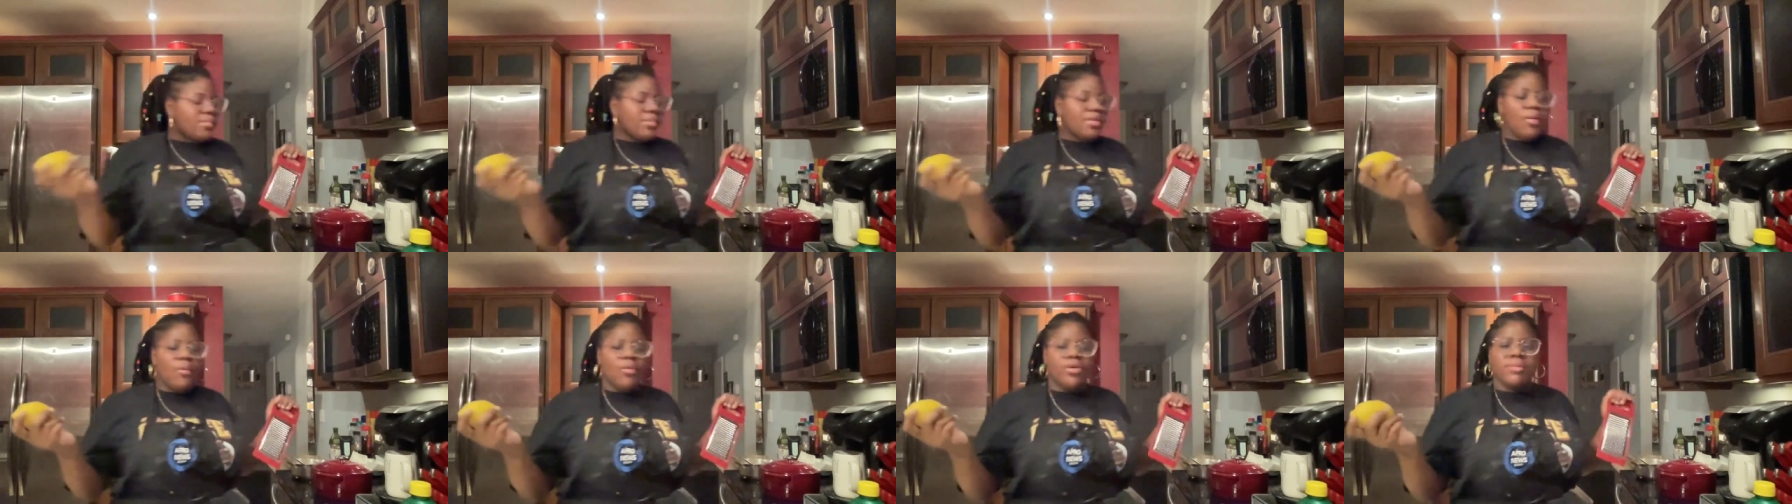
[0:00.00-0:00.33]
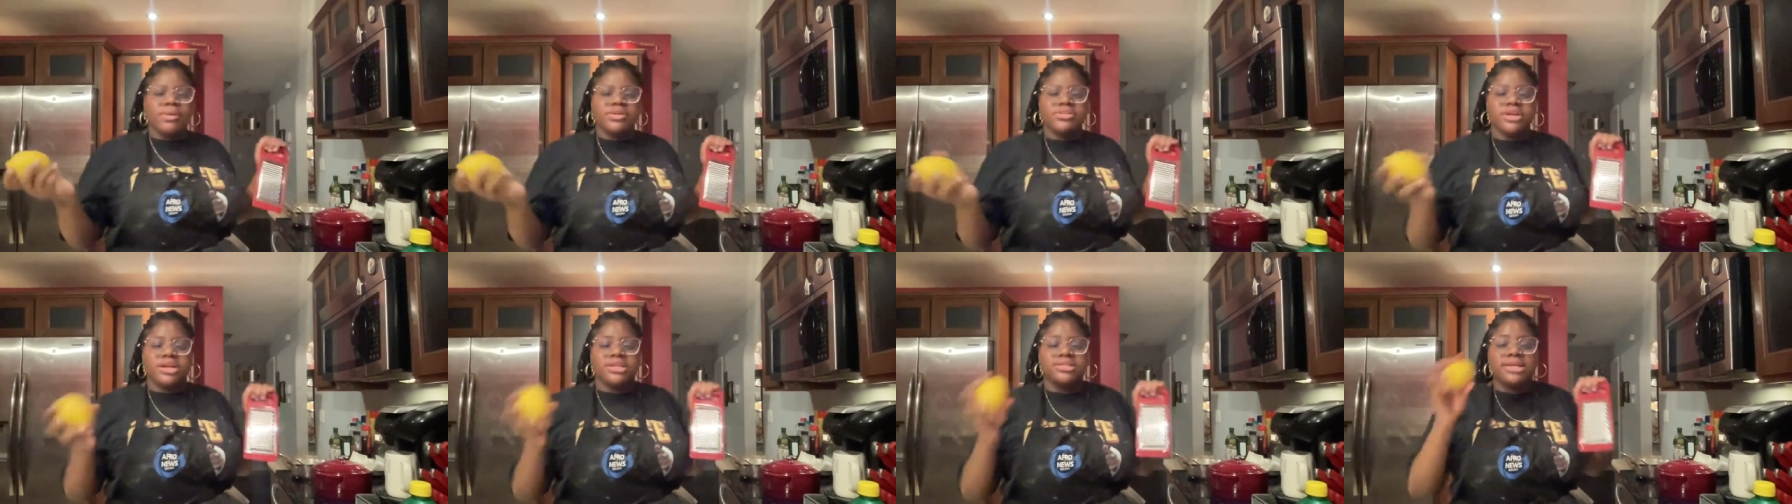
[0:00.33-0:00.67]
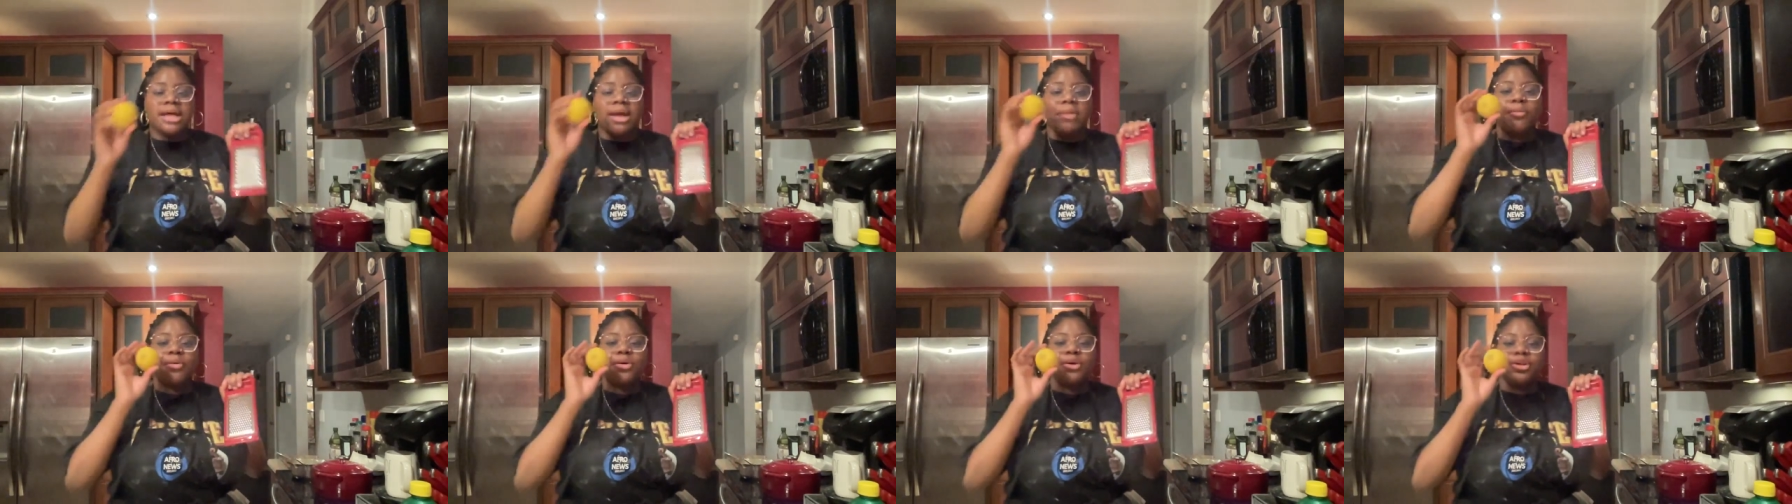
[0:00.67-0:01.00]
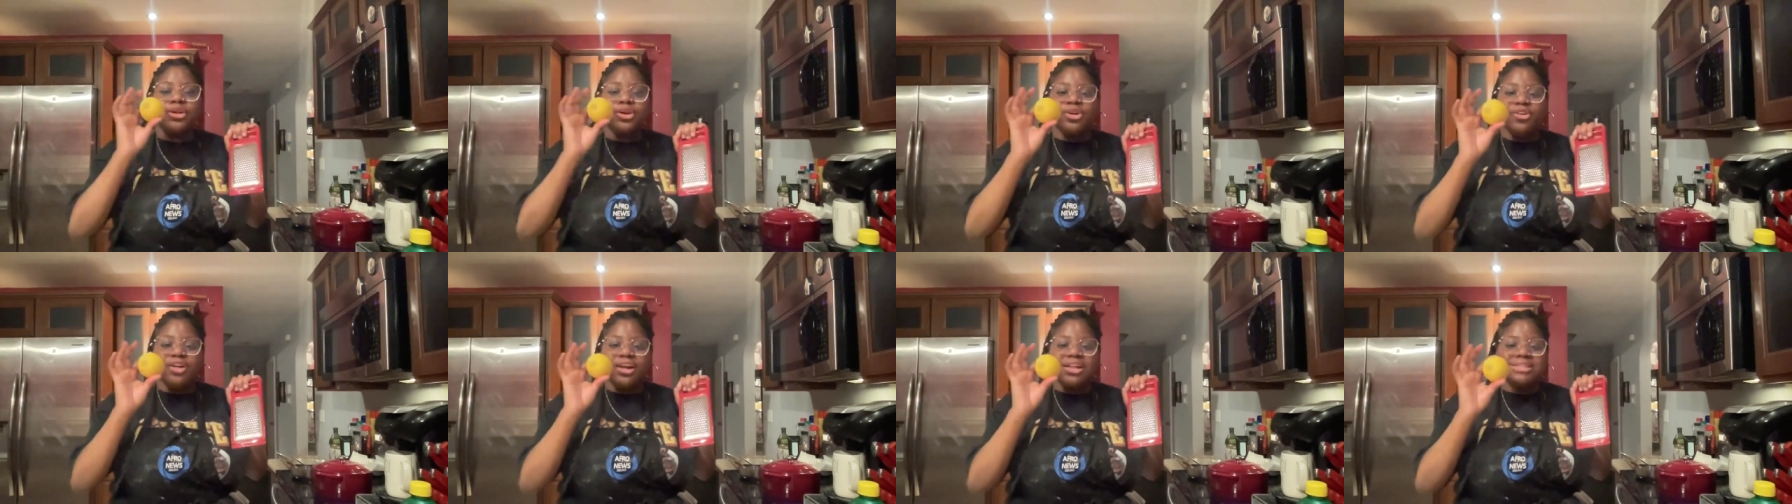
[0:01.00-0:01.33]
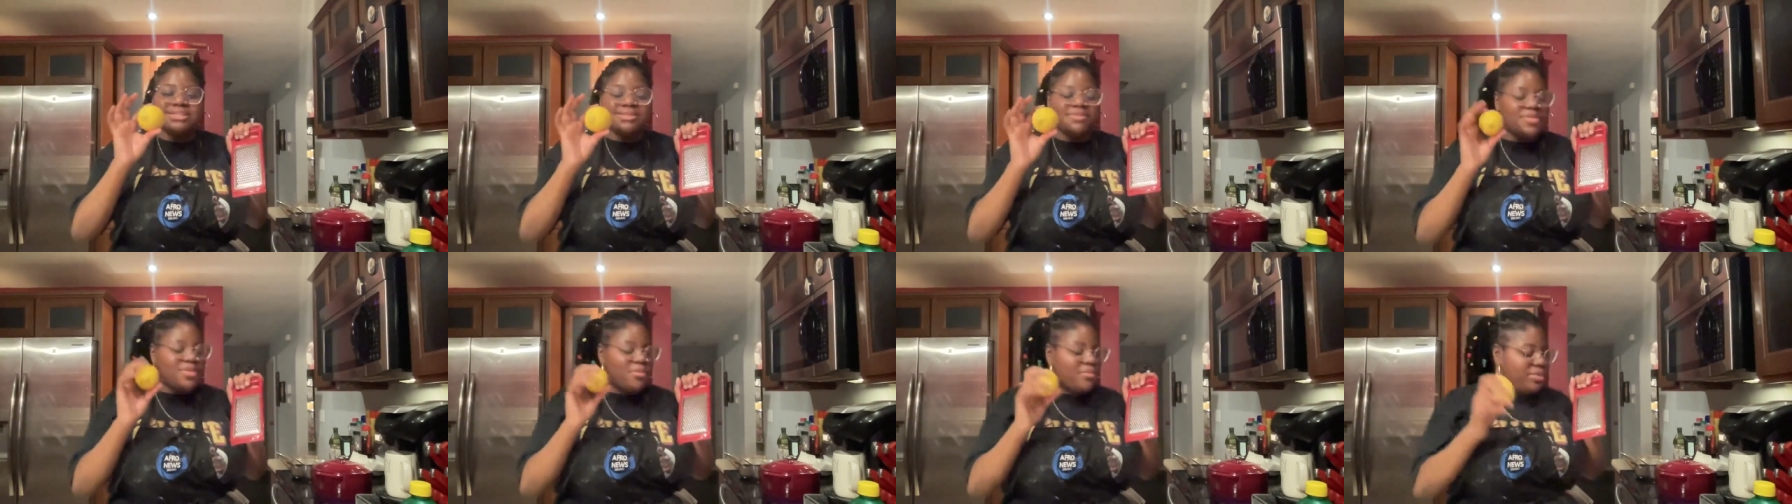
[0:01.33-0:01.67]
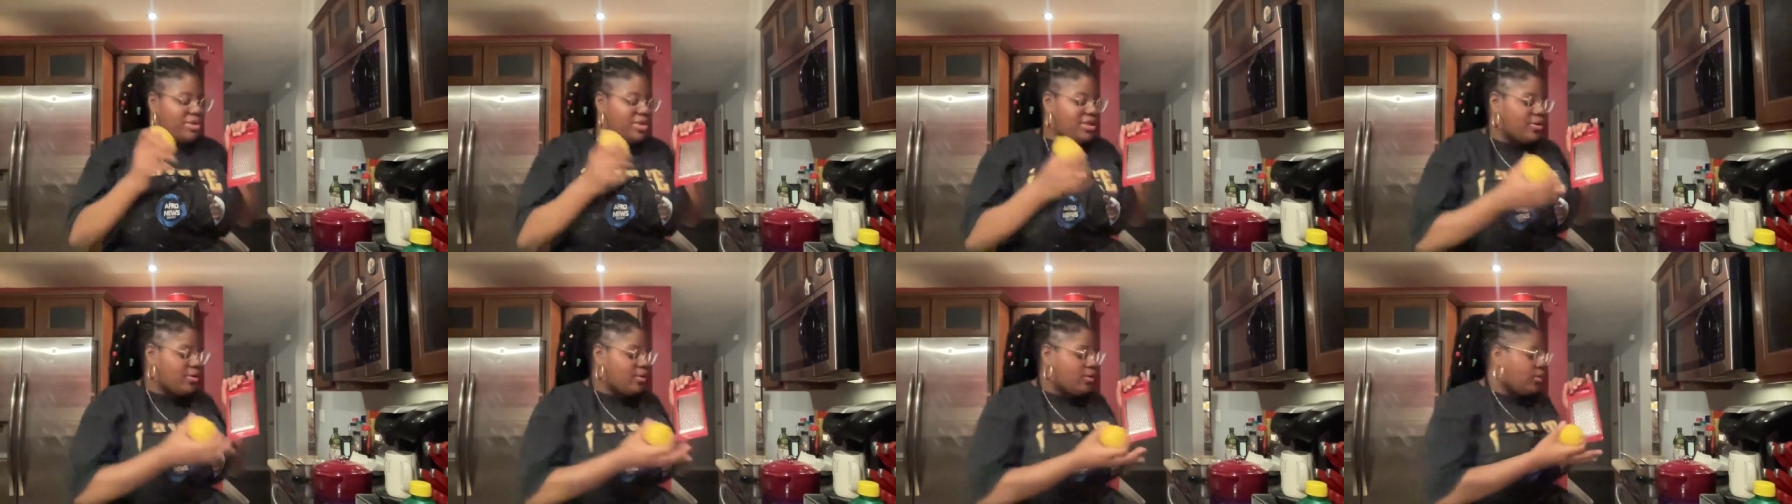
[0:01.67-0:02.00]
what am I trying to say? We're gonna grate some of the
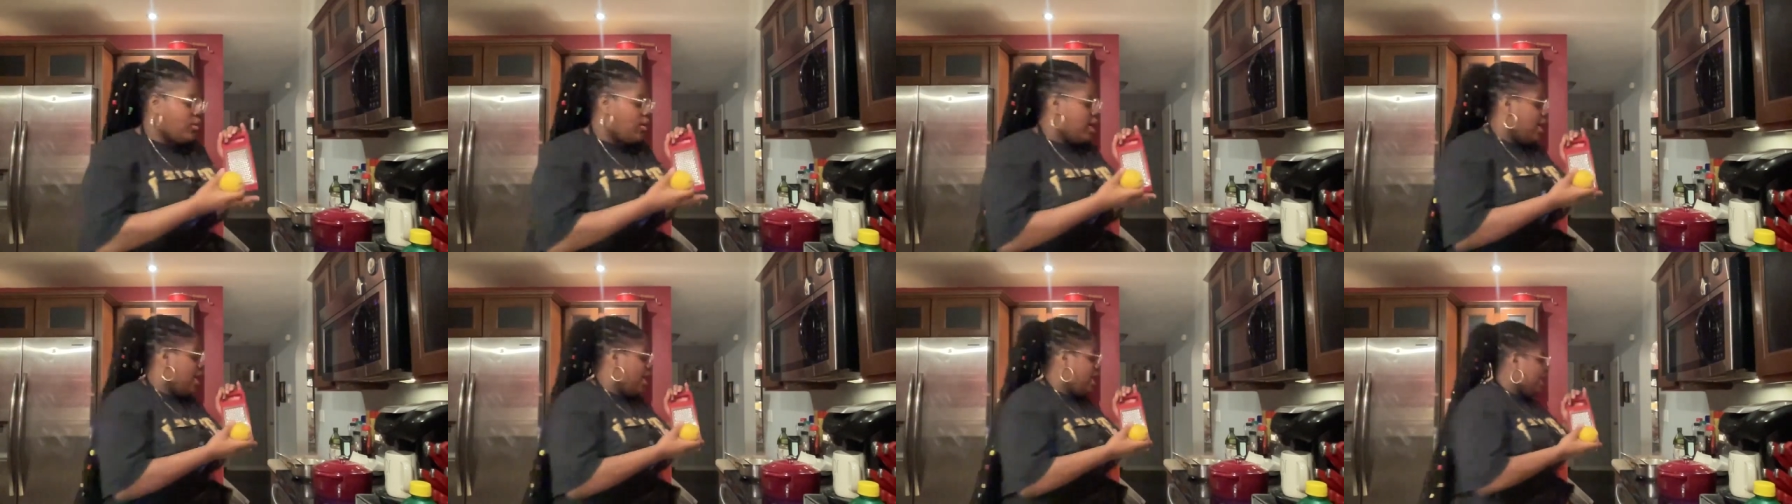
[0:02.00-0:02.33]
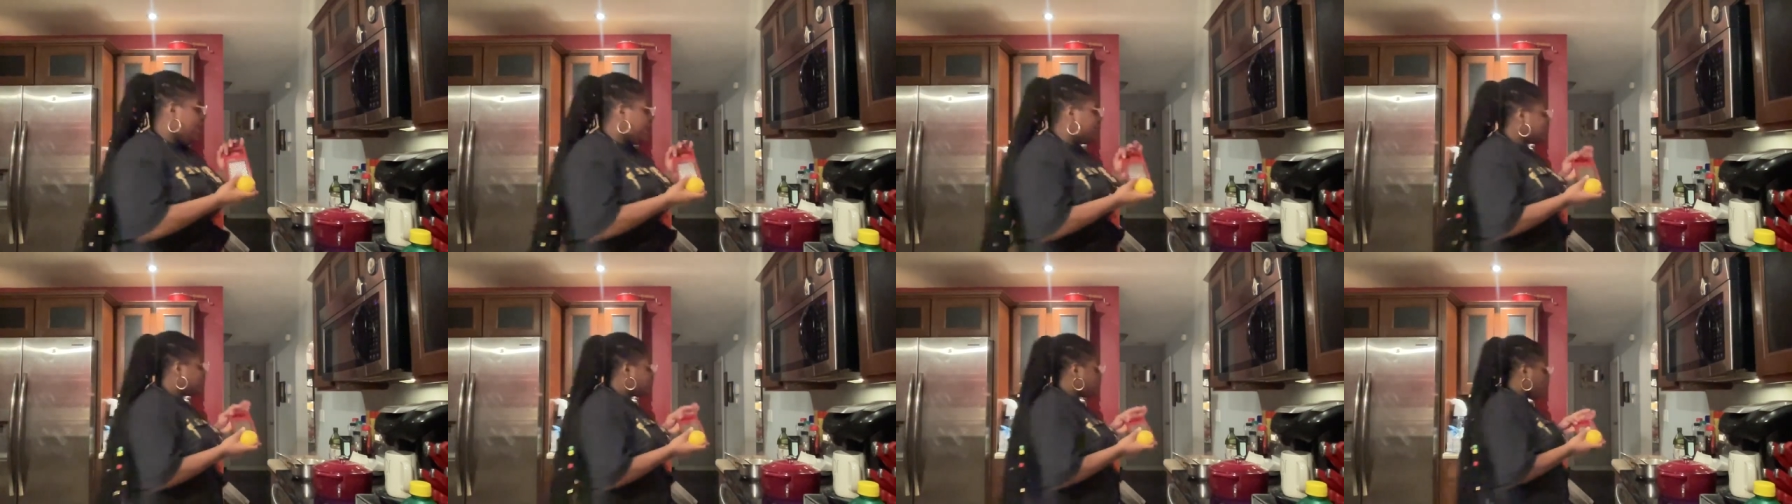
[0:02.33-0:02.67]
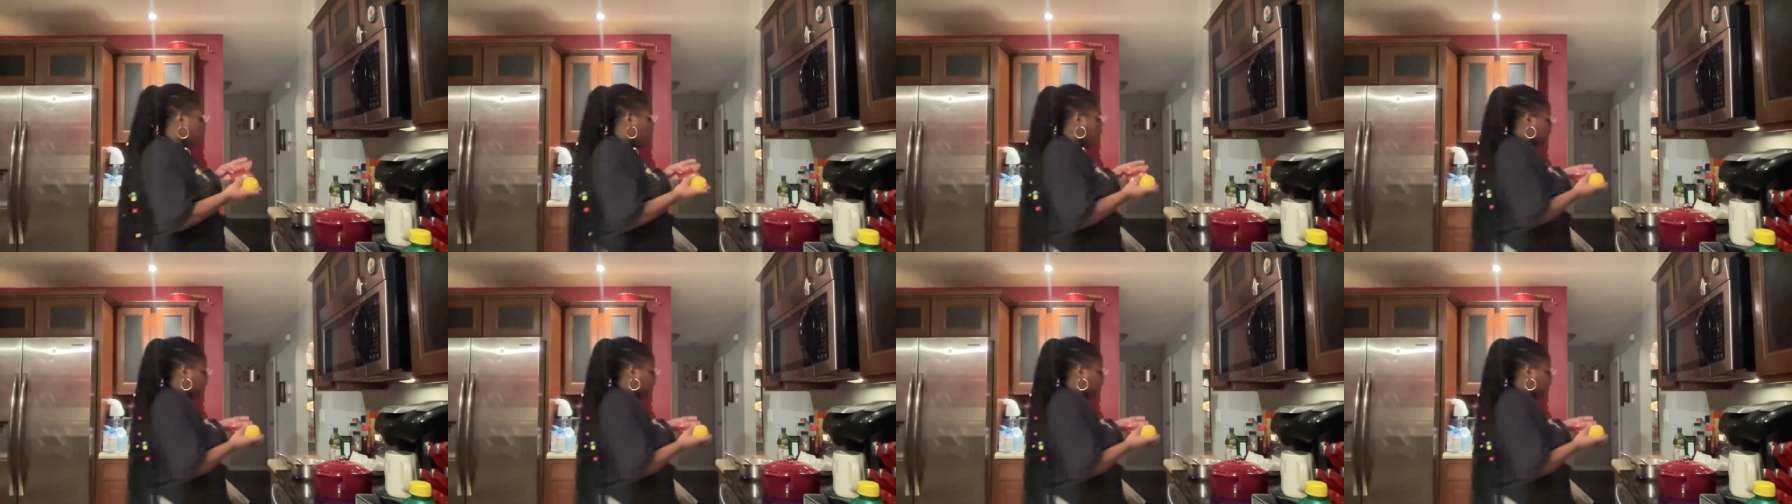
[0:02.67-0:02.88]
peel into our